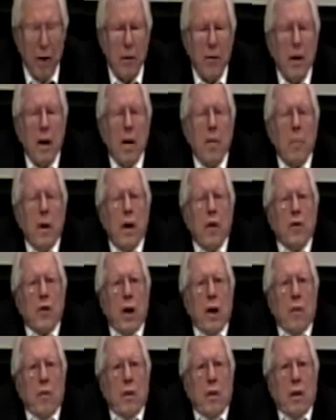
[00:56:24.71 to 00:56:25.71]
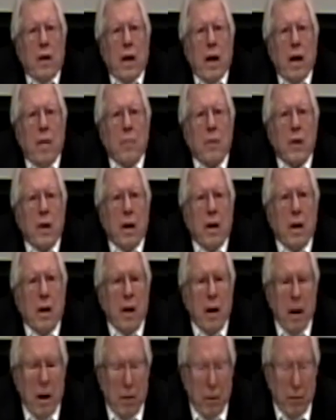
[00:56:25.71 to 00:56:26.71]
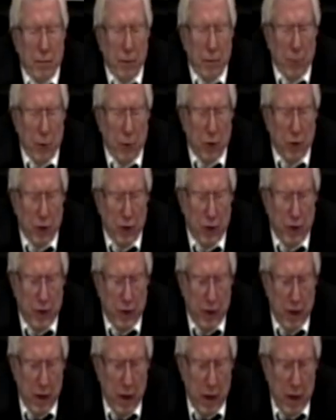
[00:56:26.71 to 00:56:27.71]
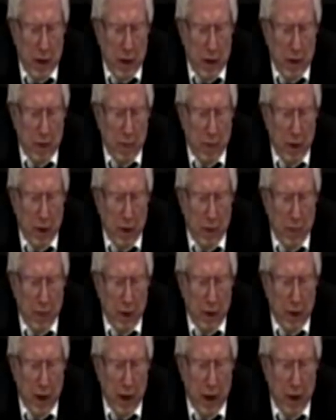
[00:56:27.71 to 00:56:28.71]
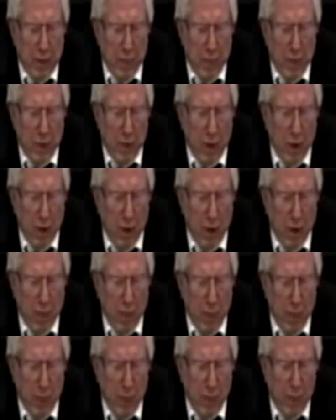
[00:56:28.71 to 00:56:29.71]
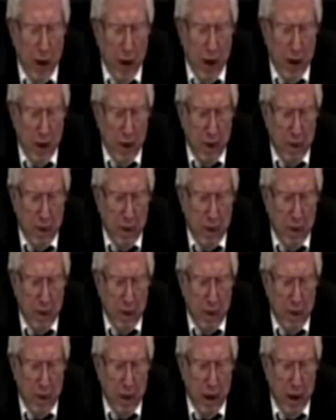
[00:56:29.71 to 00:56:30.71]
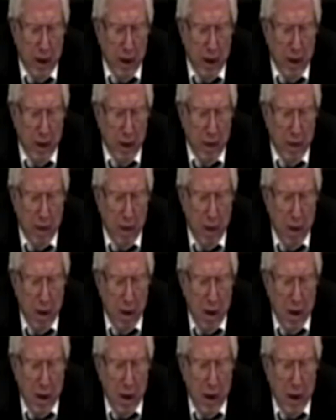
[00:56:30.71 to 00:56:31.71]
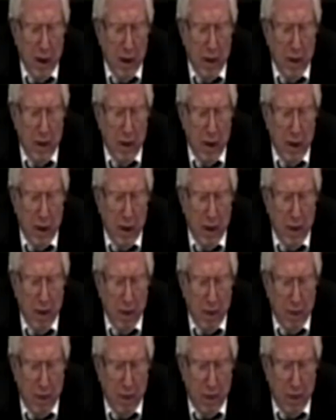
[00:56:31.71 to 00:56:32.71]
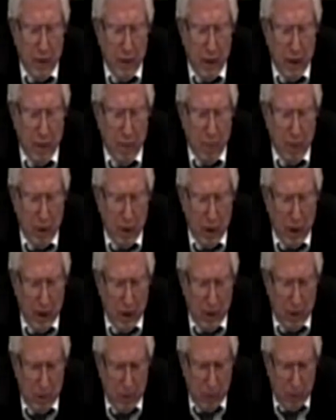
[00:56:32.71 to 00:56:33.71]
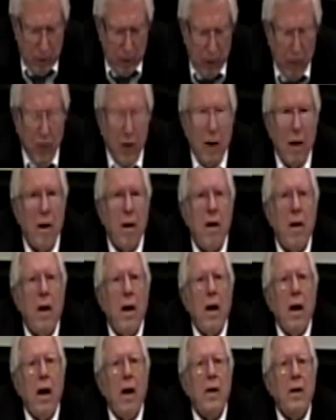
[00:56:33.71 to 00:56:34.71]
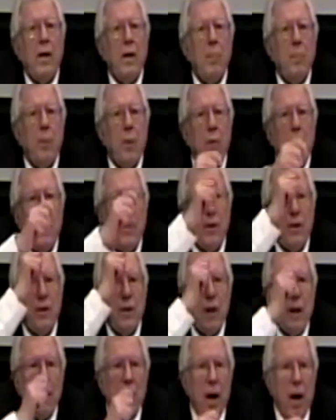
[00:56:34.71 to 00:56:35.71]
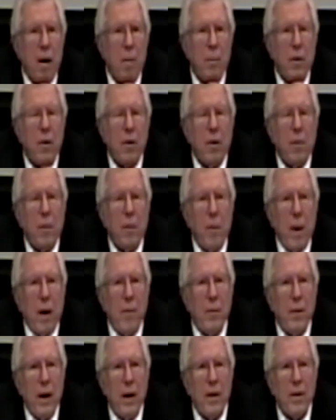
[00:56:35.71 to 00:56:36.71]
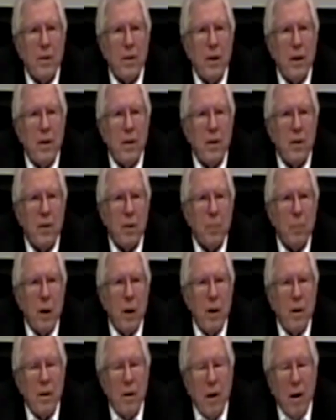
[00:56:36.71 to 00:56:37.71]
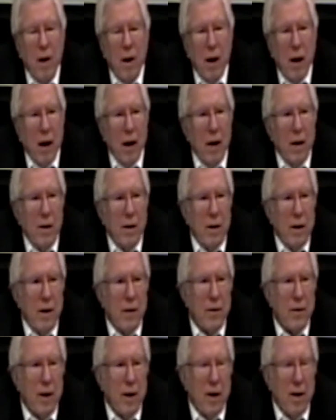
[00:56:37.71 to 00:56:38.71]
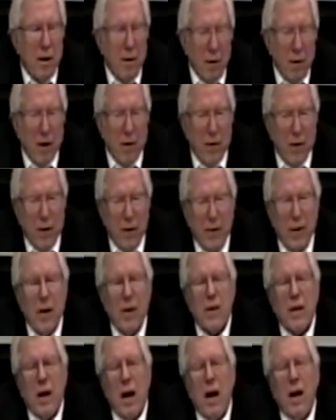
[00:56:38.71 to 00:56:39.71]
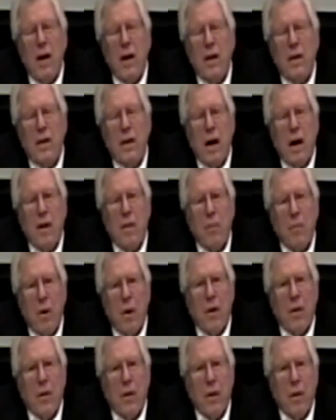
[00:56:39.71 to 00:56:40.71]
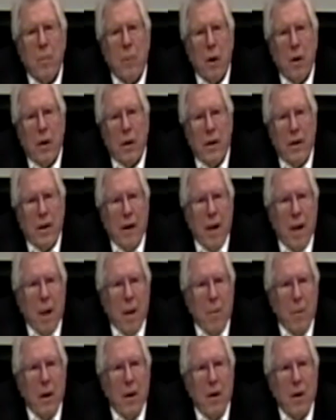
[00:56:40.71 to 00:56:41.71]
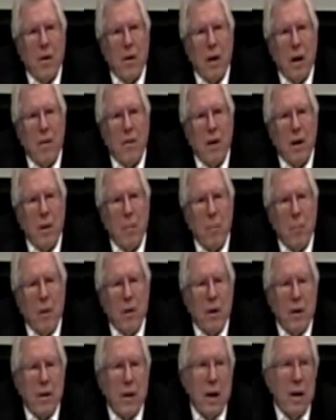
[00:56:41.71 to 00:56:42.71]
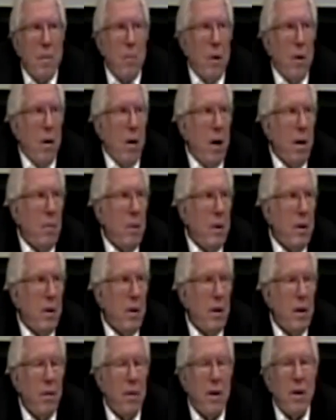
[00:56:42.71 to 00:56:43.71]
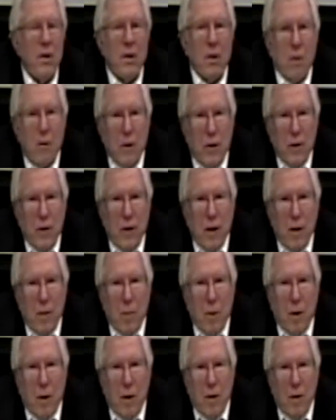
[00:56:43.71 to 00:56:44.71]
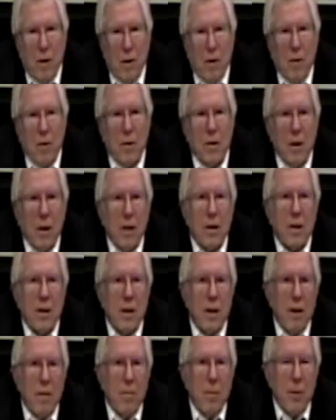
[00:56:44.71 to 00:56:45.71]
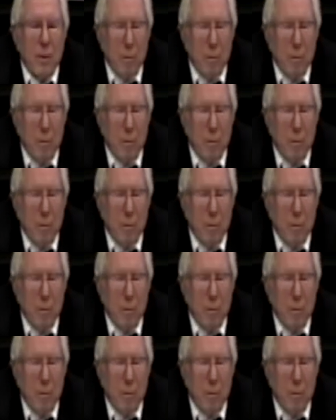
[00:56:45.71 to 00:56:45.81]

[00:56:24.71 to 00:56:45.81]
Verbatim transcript: there my general came suddenly out of the bushes in the middle of the night with a horrible Bavarian dialect, and he uh, said, what are you doing there? and he pulled the steel helmet over my face, it disappeared, and he said, look at this, this guy is not worth a bullet. We don't have any bullets anymore, and we don't have any soldiers anymore, so just leave him to